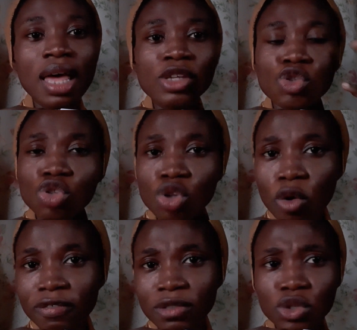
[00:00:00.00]

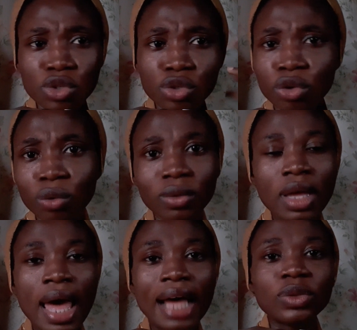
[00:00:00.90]
soft,
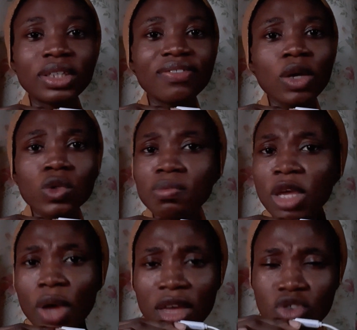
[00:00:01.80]
and whenever you want to make
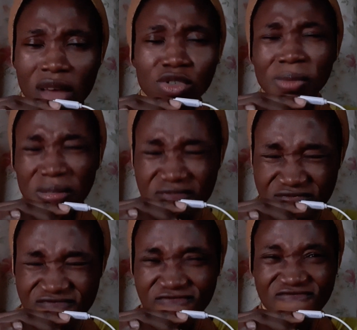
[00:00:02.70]
your hair, you have to be
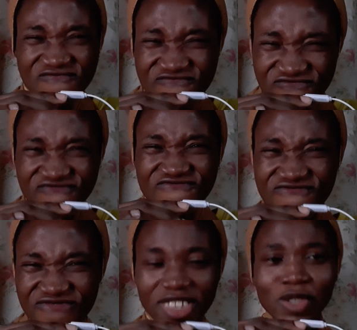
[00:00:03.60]

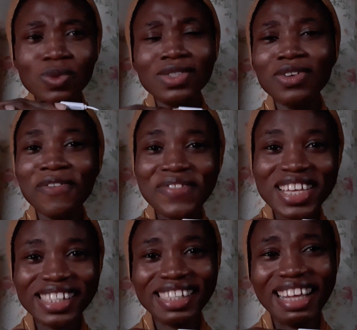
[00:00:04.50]
squeezing your
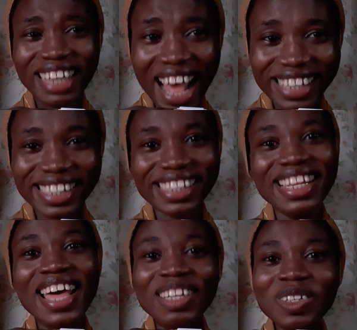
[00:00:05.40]
face like that,
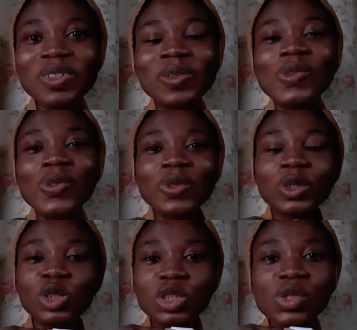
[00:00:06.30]
so
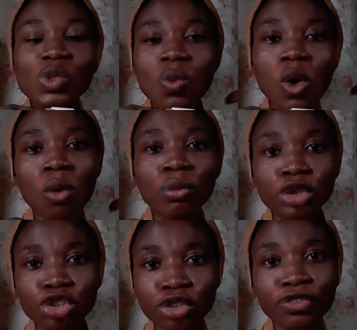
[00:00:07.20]
you need to work on
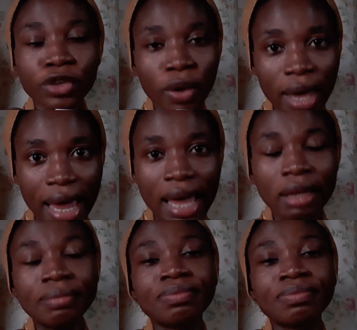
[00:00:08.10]
moisture for your hair.